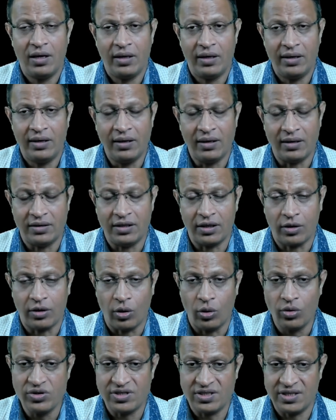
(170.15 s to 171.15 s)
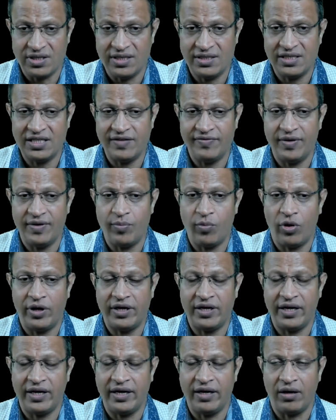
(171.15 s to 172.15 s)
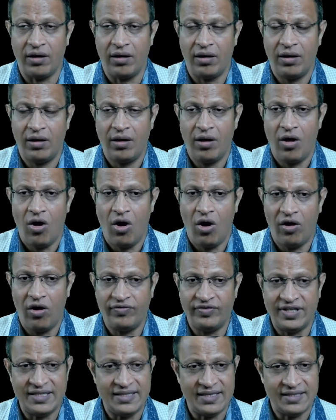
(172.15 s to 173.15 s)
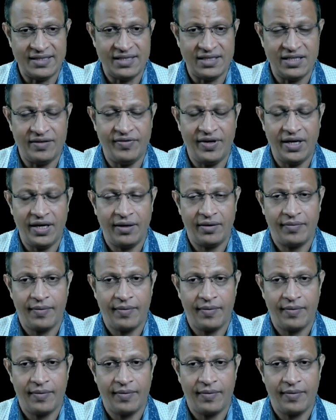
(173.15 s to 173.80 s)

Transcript: here the closed CCTV monitoring of the CCTV